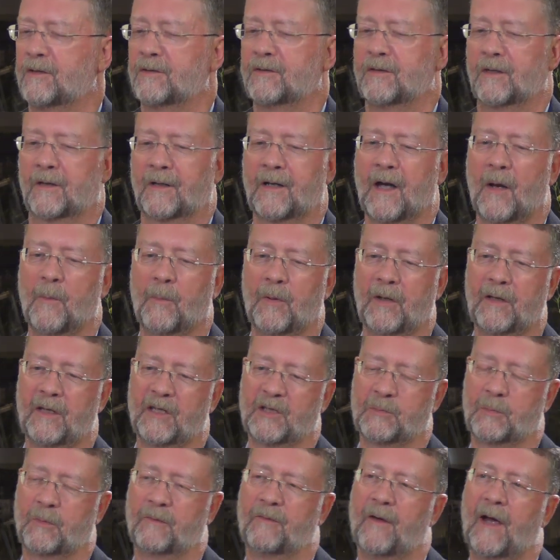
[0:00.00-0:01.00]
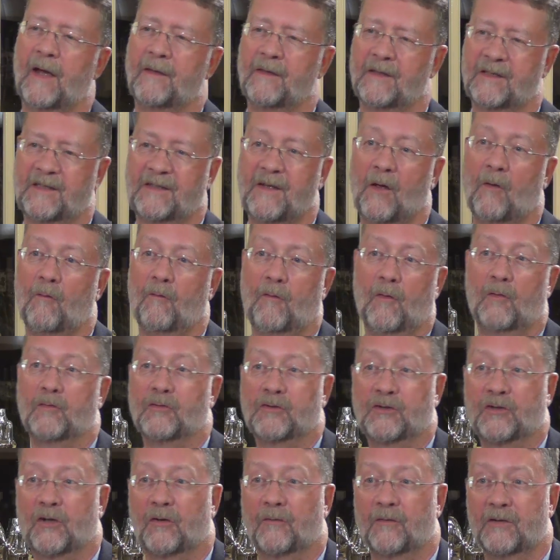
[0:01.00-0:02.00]
There's a company that's providing the cell
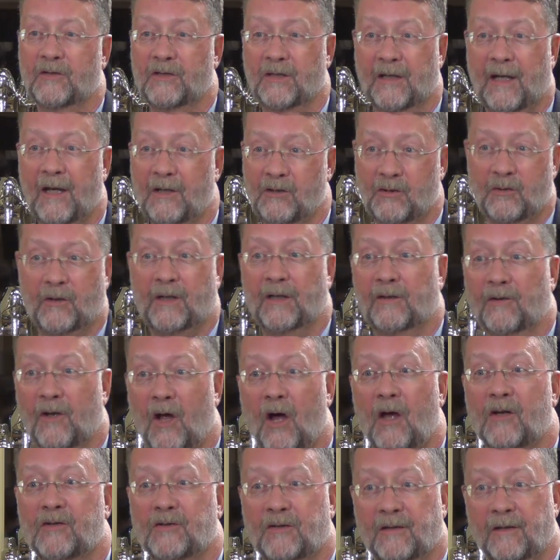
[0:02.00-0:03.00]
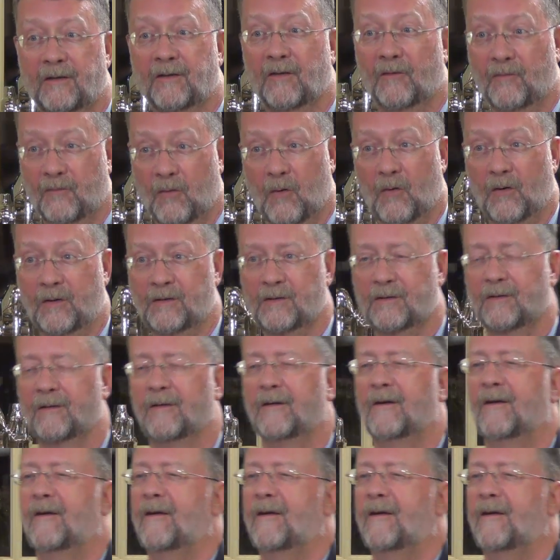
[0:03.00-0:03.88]
phone service in case you get lost in the forest.